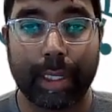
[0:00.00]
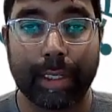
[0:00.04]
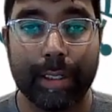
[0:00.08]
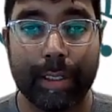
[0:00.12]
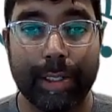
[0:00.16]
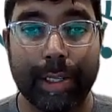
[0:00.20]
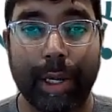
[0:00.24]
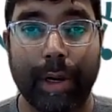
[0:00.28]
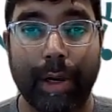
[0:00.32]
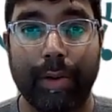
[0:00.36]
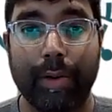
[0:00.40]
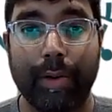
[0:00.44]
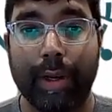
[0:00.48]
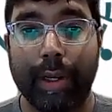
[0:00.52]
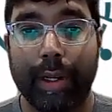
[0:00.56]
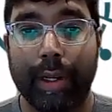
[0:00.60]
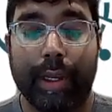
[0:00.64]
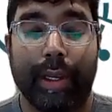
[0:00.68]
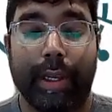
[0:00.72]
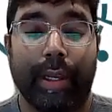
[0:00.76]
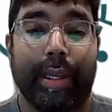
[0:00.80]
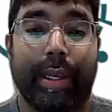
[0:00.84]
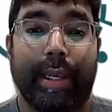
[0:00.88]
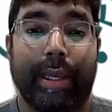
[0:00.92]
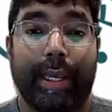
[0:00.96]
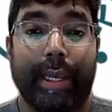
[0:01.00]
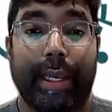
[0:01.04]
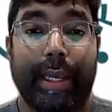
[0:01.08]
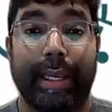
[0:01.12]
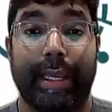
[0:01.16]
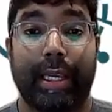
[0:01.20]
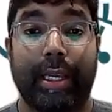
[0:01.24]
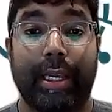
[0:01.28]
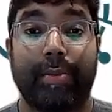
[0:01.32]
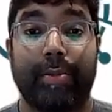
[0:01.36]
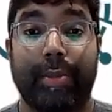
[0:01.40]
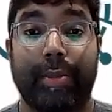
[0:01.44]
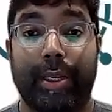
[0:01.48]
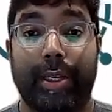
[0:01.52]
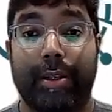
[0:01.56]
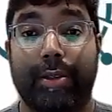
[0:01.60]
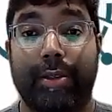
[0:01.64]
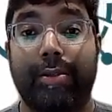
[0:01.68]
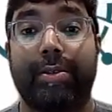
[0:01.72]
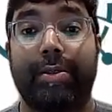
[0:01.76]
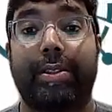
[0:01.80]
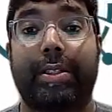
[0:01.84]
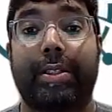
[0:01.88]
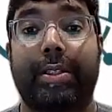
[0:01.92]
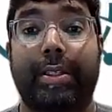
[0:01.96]
So it can be
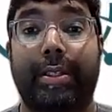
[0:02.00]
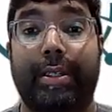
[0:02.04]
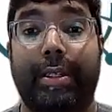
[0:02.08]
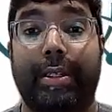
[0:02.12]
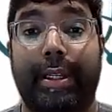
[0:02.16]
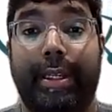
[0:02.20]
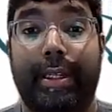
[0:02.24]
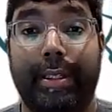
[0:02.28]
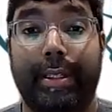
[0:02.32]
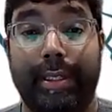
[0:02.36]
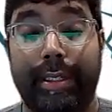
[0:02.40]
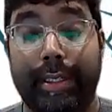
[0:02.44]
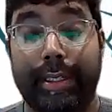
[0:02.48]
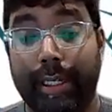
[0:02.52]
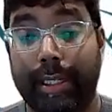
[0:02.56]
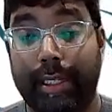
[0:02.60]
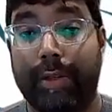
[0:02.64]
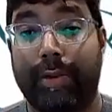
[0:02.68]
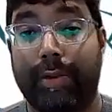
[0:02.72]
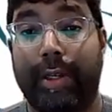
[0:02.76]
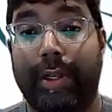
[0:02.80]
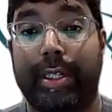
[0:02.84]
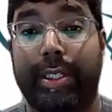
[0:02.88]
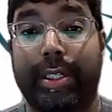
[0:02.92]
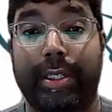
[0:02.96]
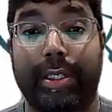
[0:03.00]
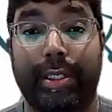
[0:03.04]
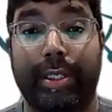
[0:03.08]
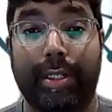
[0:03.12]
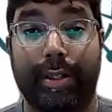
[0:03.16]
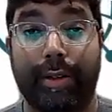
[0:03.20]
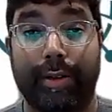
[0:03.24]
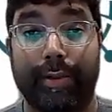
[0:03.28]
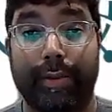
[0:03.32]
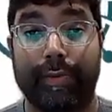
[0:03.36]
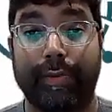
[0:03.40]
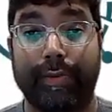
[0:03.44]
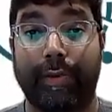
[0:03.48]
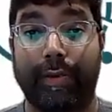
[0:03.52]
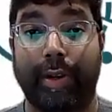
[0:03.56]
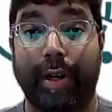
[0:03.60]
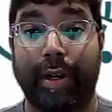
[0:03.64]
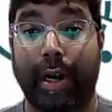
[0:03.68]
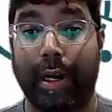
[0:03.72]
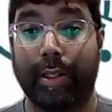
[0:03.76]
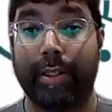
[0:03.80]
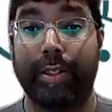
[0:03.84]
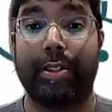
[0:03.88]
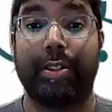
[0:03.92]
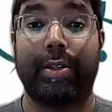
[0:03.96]
used in situations of
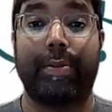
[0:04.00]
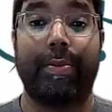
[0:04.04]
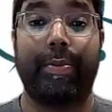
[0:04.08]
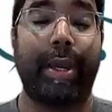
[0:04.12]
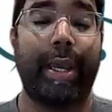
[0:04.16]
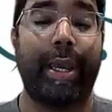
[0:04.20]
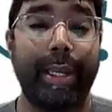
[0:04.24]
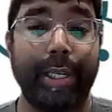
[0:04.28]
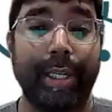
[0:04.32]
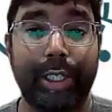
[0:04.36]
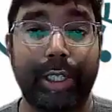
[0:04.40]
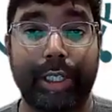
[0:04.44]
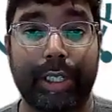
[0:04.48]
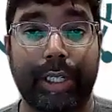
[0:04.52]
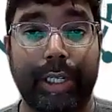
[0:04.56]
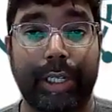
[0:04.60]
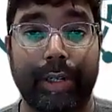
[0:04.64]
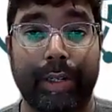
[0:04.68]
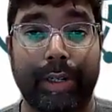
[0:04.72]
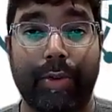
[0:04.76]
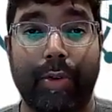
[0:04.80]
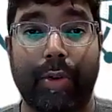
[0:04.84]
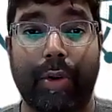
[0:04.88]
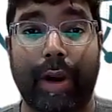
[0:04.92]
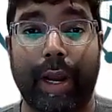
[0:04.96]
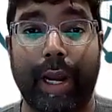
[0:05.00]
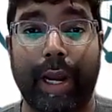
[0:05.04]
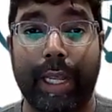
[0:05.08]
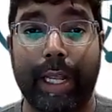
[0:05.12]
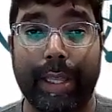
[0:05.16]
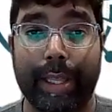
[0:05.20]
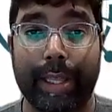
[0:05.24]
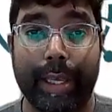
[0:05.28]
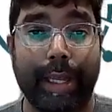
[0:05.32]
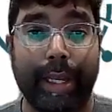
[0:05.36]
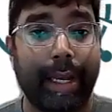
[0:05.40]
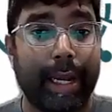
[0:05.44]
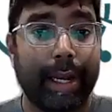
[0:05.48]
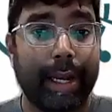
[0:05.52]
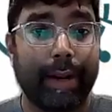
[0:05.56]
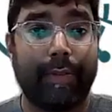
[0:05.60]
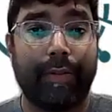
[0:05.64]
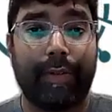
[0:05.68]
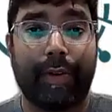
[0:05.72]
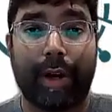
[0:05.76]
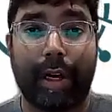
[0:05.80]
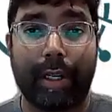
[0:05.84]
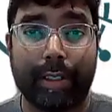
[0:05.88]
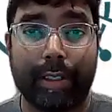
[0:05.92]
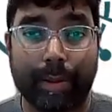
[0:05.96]
constipation or anything kind of
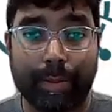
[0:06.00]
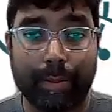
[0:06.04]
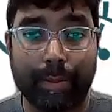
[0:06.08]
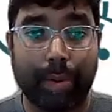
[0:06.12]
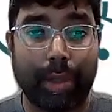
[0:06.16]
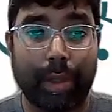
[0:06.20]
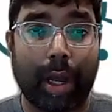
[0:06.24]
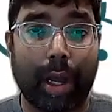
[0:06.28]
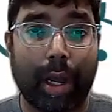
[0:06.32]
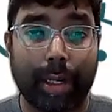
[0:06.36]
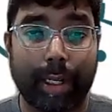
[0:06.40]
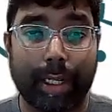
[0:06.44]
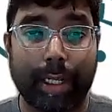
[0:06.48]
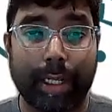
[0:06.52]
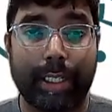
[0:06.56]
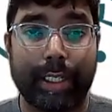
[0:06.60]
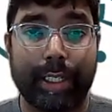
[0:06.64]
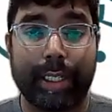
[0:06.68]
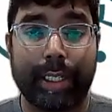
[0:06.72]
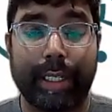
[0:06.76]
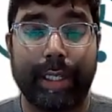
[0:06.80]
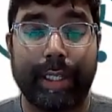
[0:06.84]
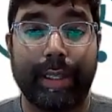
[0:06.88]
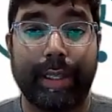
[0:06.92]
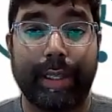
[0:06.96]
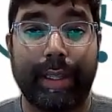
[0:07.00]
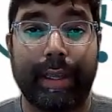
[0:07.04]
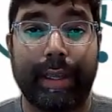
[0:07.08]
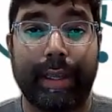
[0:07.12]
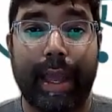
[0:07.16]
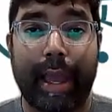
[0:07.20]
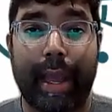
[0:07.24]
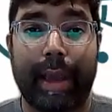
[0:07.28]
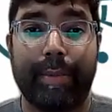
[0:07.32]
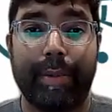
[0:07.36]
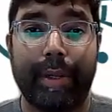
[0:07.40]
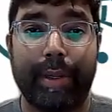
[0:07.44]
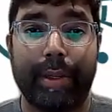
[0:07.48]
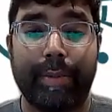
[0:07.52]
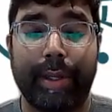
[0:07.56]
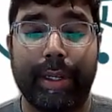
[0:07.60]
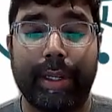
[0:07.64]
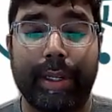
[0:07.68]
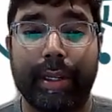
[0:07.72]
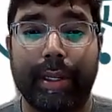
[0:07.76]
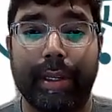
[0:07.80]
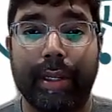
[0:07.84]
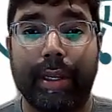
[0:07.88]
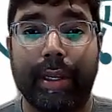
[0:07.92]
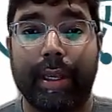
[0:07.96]
causing blockage in the abdomen.
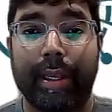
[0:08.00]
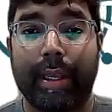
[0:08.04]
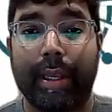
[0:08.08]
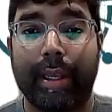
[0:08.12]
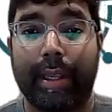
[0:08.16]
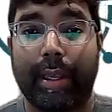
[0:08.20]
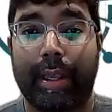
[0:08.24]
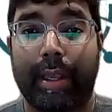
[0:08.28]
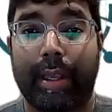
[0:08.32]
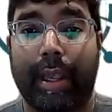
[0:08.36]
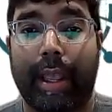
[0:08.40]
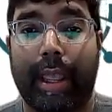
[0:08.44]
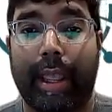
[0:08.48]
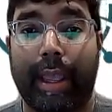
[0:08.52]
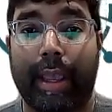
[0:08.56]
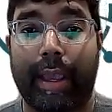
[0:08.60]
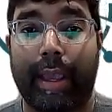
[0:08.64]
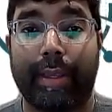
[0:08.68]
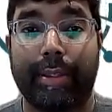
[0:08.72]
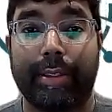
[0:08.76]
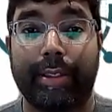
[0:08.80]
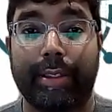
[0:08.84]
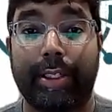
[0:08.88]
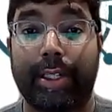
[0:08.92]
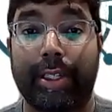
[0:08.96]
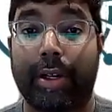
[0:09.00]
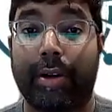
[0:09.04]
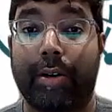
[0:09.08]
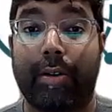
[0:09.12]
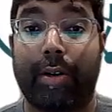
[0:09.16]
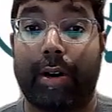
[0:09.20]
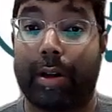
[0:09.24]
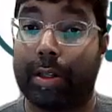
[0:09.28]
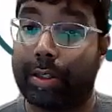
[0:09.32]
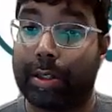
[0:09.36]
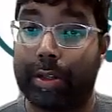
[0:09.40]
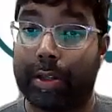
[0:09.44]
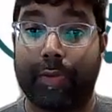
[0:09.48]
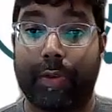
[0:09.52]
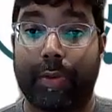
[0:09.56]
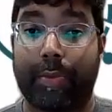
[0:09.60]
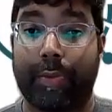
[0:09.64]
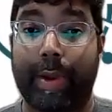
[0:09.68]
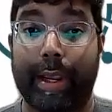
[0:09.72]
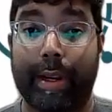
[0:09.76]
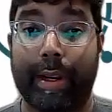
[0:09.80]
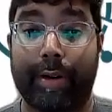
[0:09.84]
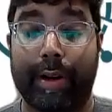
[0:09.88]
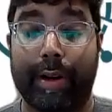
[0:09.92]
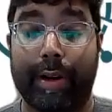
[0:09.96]
And so also for
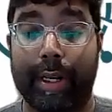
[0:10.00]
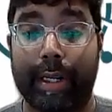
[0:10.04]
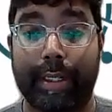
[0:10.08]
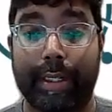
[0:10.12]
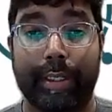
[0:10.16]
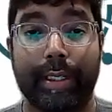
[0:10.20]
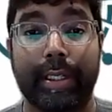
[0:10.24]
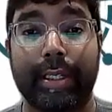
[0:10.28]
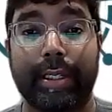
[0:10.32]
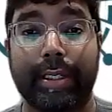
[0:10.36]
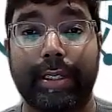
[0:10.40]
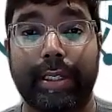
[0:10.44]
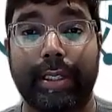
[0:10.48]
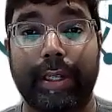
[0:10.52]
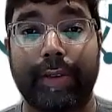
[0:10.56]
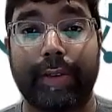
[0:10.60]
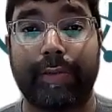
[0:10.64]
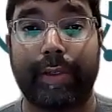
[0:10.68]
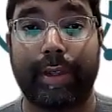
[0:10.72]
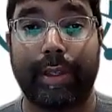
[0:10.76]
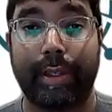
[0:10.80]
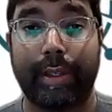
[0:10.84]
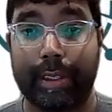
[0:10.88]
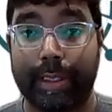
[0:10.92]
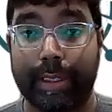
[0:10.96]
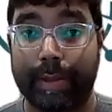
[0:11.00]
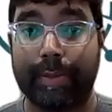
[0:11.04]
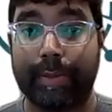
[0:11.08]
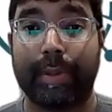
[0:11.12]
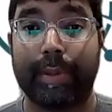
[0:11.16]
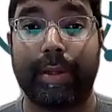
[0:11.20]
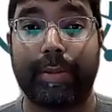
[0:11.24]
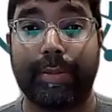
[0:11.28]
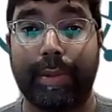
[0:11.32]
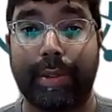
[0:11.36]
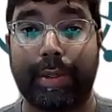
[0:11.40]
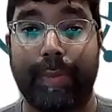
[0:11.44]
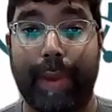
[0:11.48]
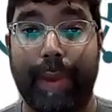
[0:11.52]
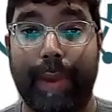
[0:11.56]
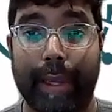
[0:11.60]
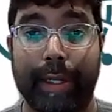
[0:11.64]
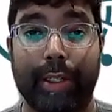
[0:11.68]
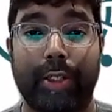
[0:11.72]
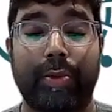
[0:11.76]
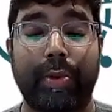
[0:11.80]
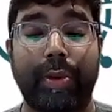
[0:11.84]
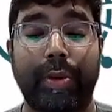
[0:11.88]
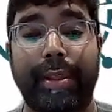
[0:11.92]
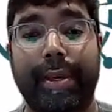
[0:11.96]
pancreatic cysts, if the symptoms
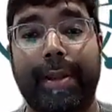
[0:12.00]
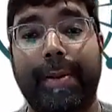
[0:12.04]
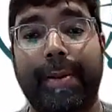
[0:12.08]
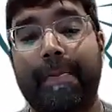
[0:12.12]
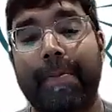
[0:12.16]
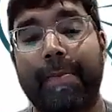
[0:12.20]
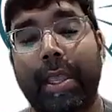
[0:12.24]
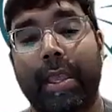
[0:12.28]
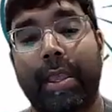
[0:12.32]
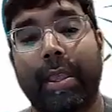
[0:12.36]
match with it.